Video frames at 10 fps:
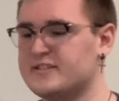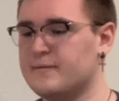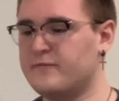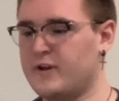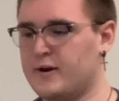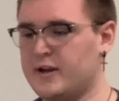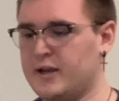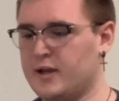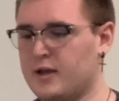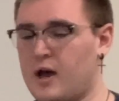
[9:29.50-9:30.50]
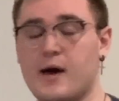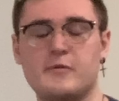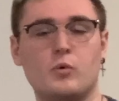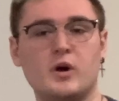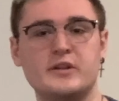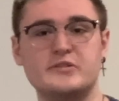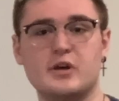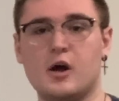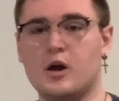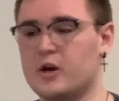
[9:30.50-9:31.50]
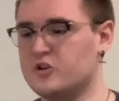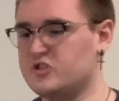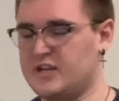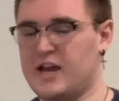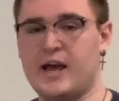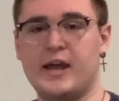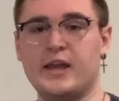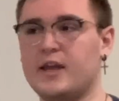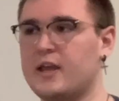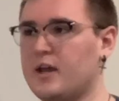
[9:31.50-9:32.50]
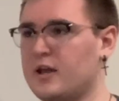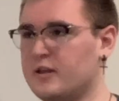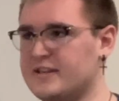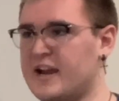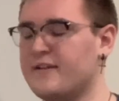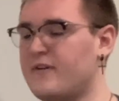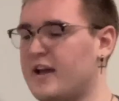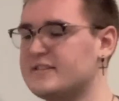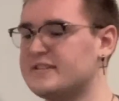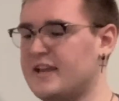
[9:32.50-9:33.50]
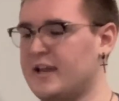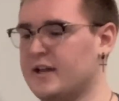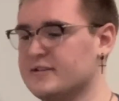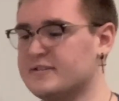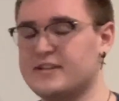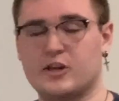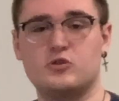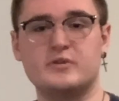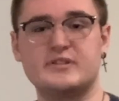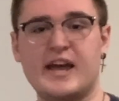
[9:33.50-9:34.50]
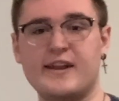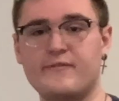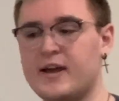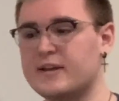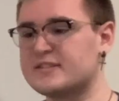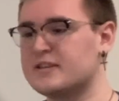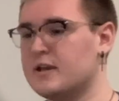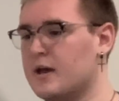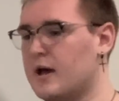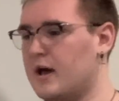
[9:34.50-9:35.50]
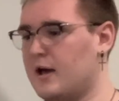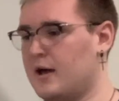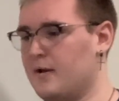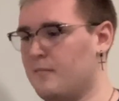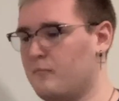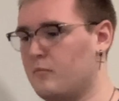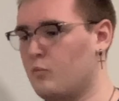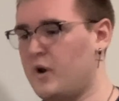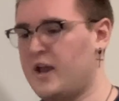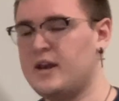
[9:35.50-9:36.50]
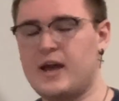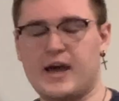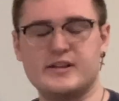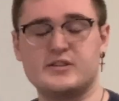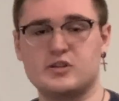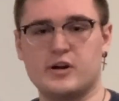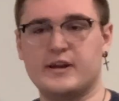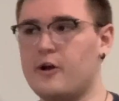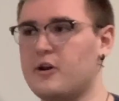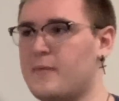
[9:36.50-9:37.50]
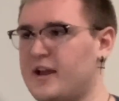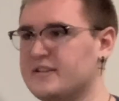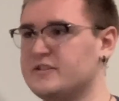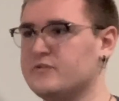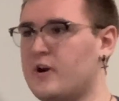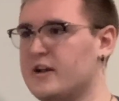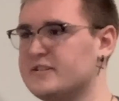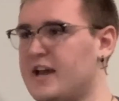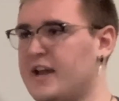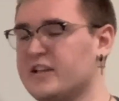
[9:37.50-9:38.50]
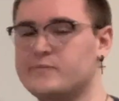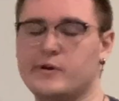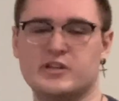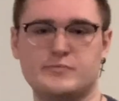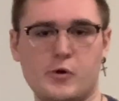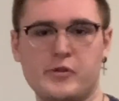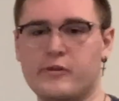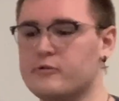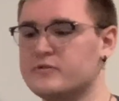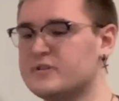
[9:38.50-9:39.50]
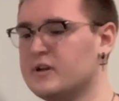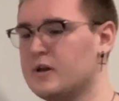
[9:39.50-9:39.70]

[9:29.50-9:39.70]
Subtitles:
Some very common ones are GI side effects and sexual side effects. When I started out on my SSRIs, I experienced both of those,